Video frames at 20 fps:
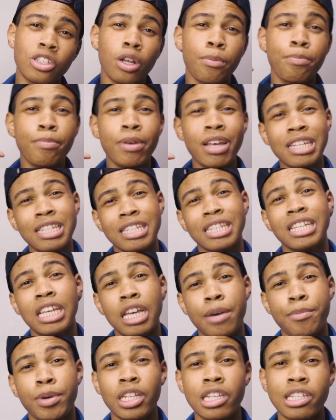so the best
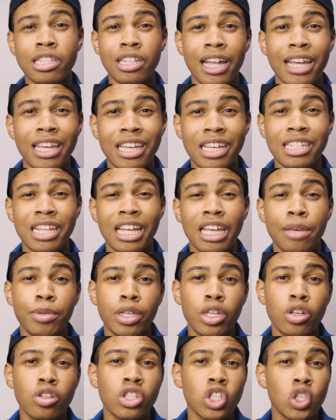thing about this light is that it can
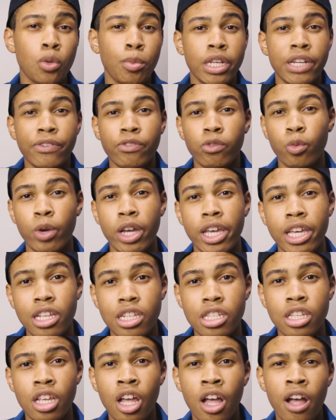be used in so many different
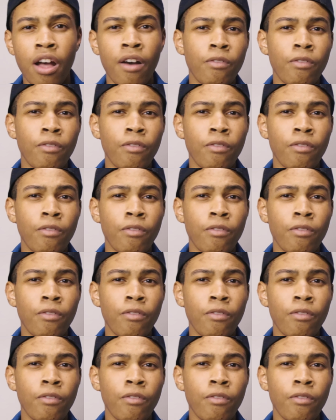ways.